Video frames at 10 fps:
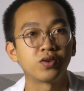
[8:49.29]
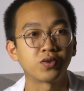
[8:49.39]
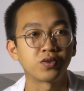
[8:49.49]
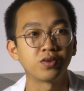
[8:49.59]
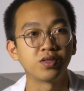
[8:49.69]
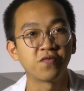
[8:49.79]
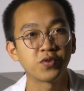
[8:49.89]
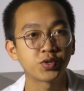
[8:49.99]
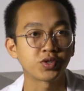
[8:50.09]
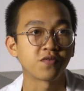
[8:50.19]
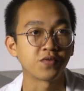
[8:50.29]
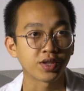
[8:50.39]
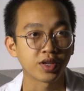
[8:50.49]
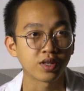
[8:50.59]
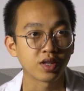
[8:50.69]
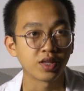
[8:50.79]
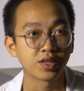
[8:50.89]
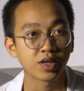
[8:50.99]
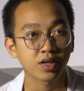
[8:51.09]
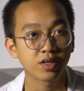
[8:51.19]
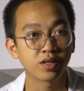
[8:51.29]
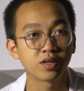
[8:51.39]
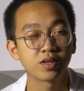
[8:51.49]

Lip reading: or the future of your kid. And second,